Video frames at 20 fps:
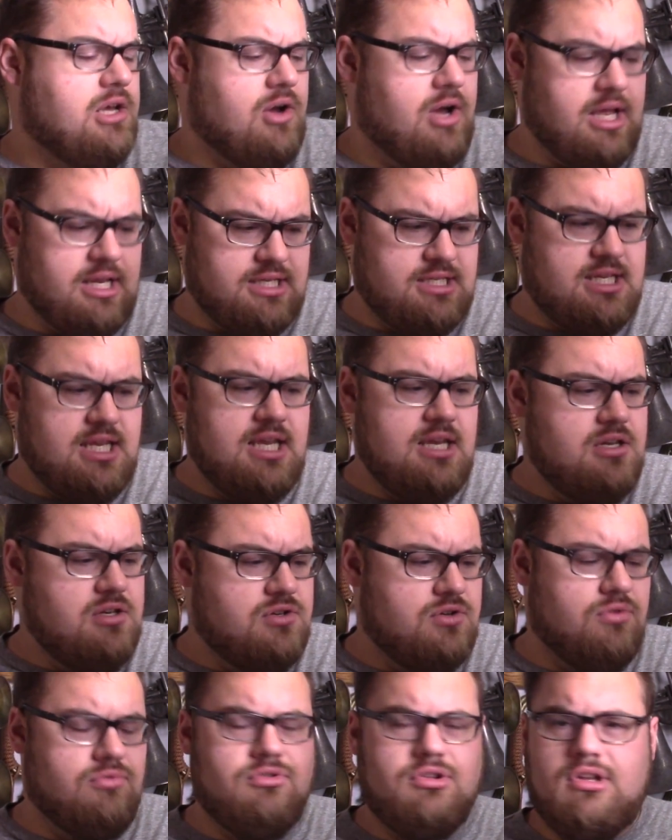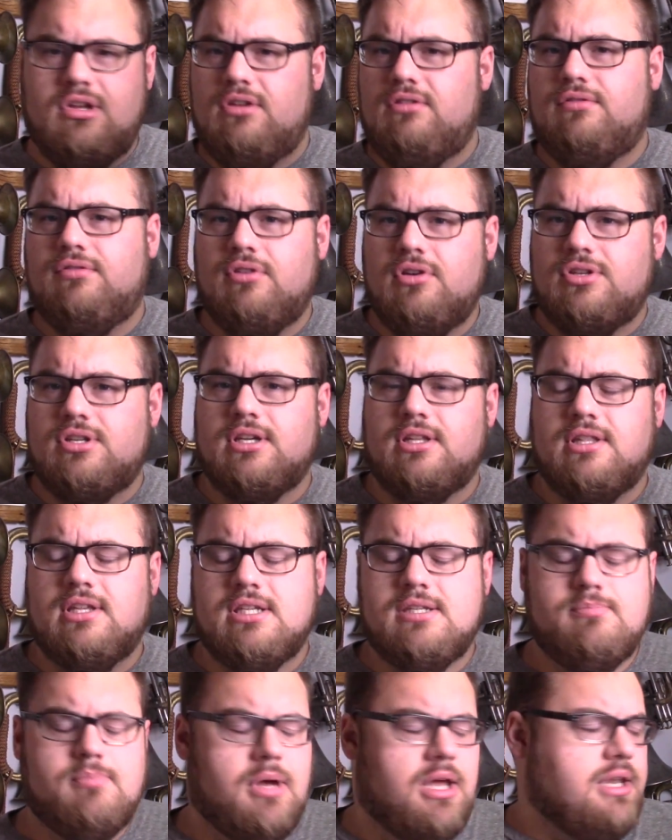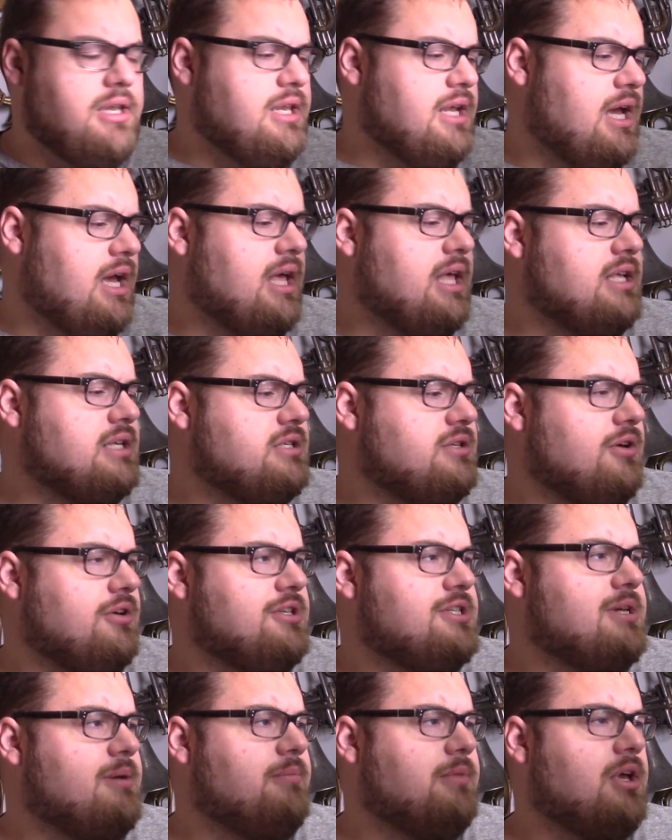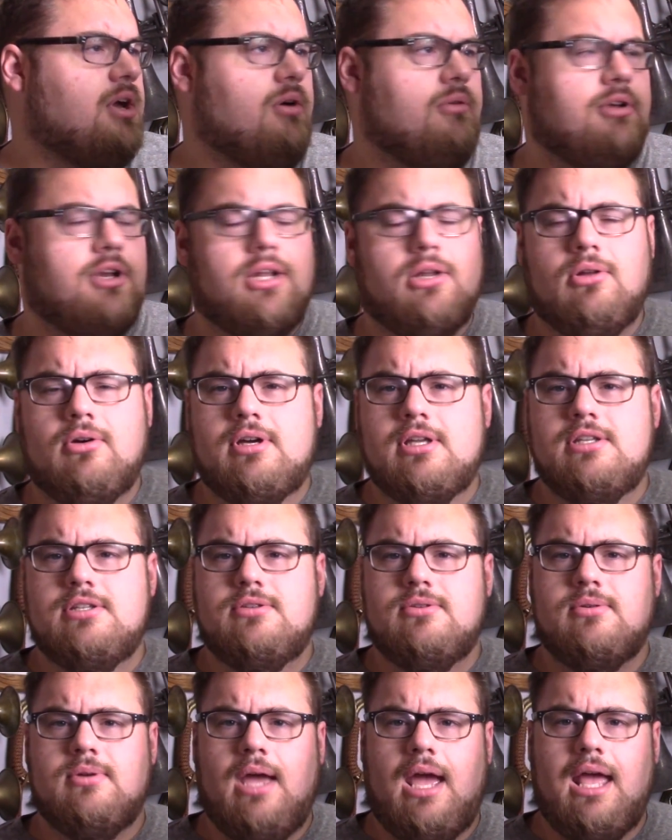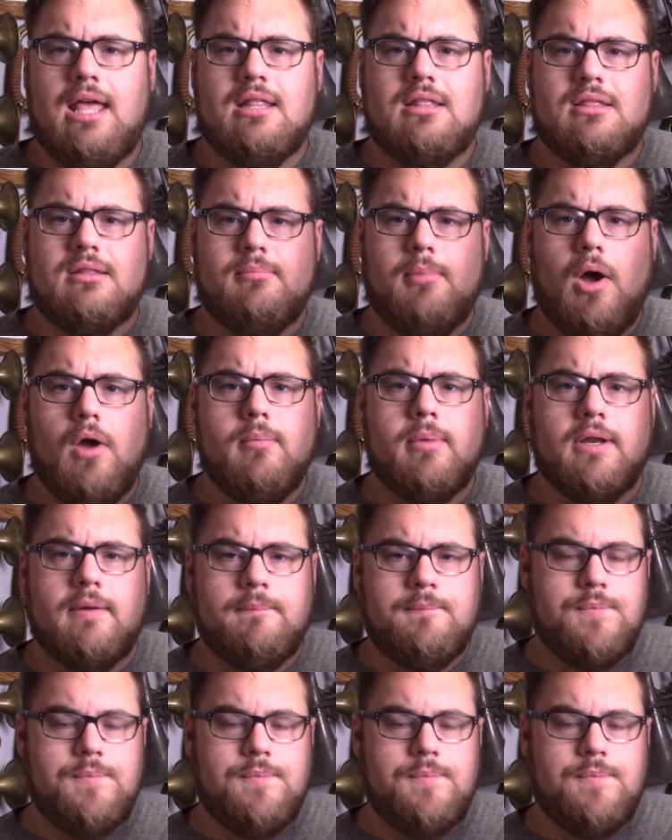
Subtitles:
I intend on converting this, but it's not something I'm going to look into at the moment.